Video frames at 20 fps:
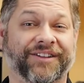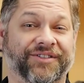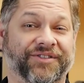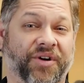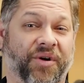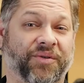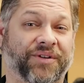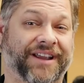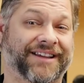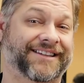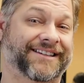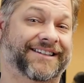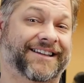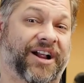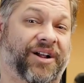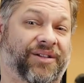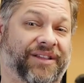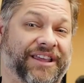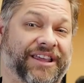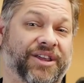don't
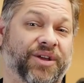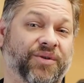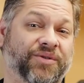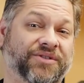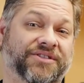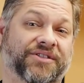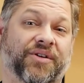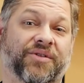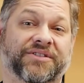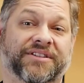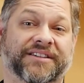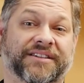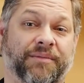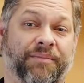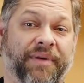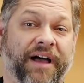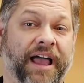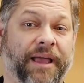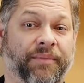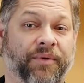necessarily use those as a
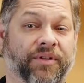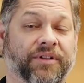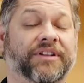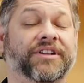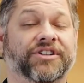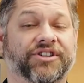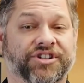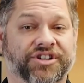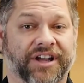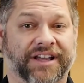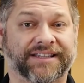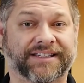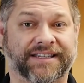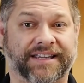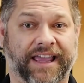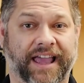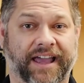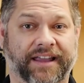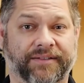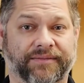Bible just
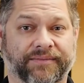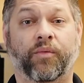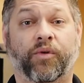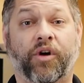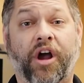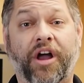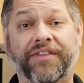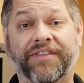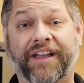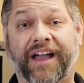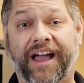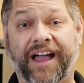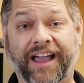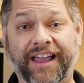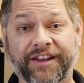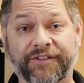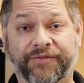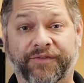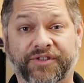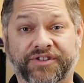yet. We're on the
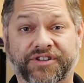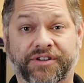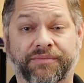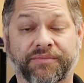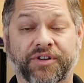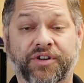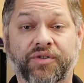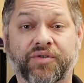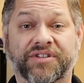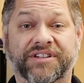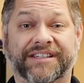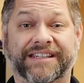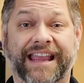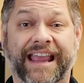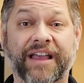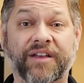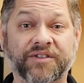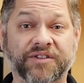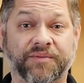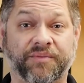hunt for some new
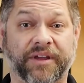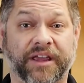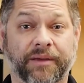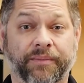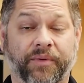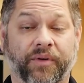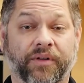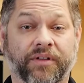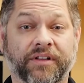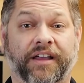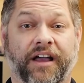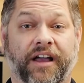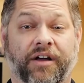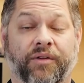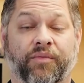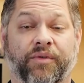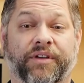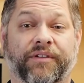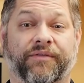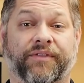salespeople. Uh,
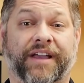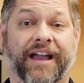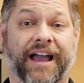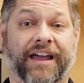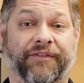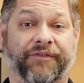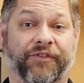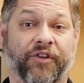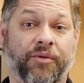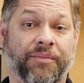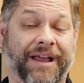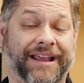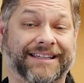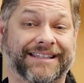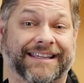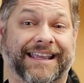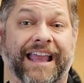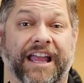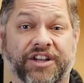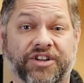we've got Fill My
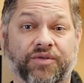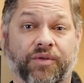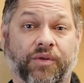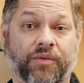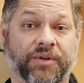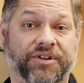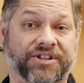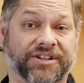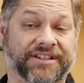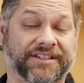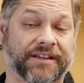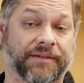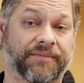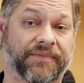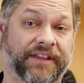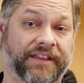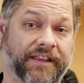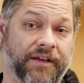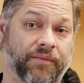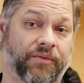Schedule, which is
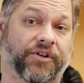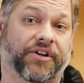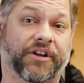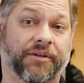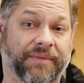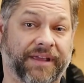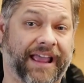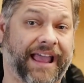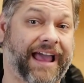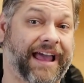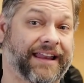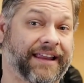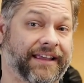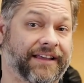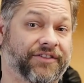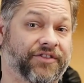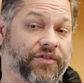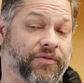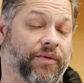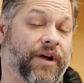something that we're going to be adding a
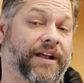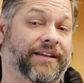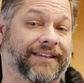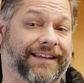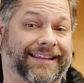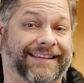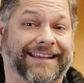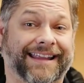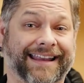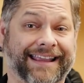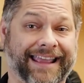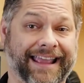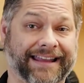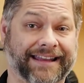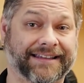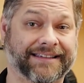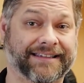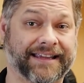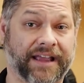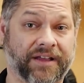direct and
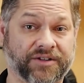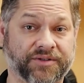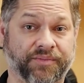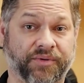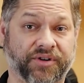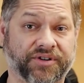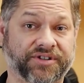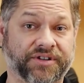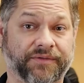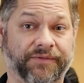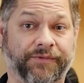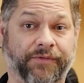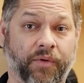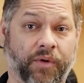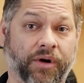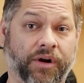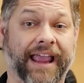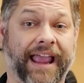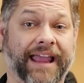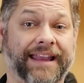dedicated salesperson
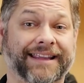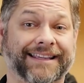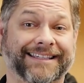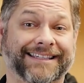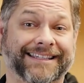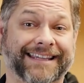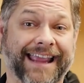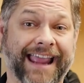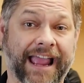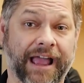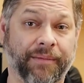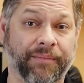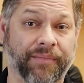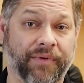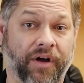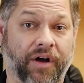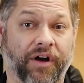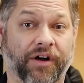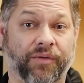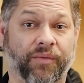for, and Sam,
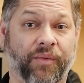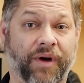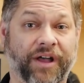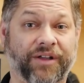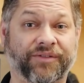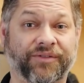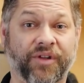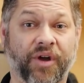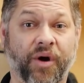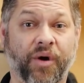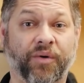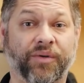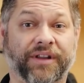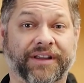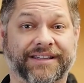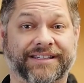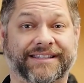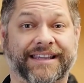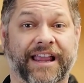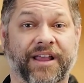our well-known
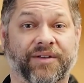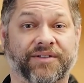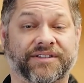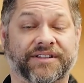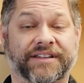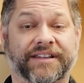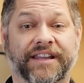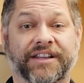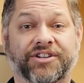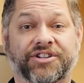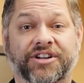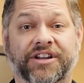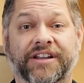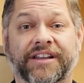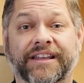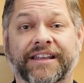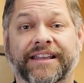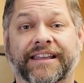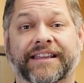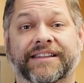sales ninja,
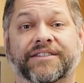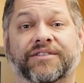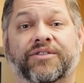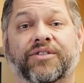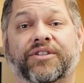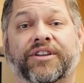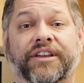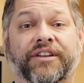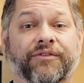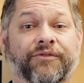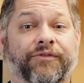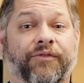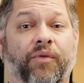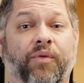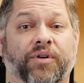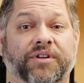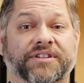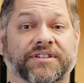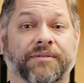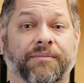is looking
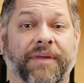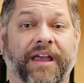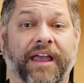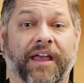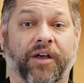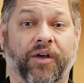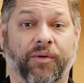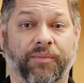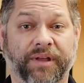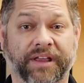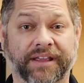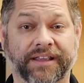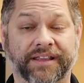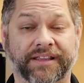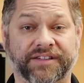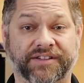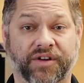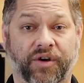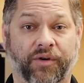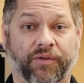for some help.
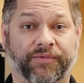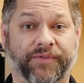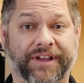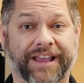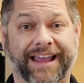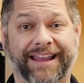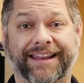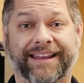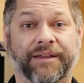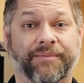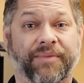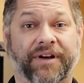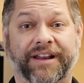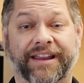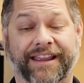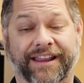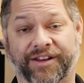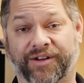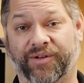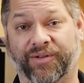So if you got
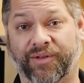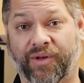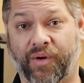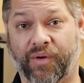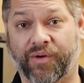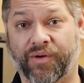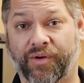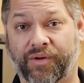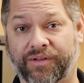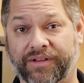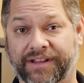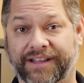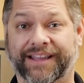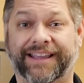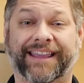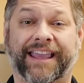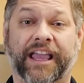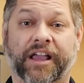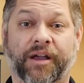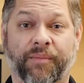anybody in your local,
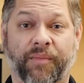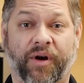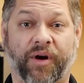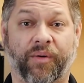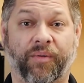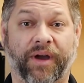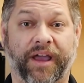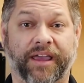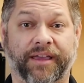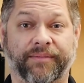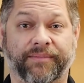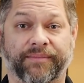kick them our way.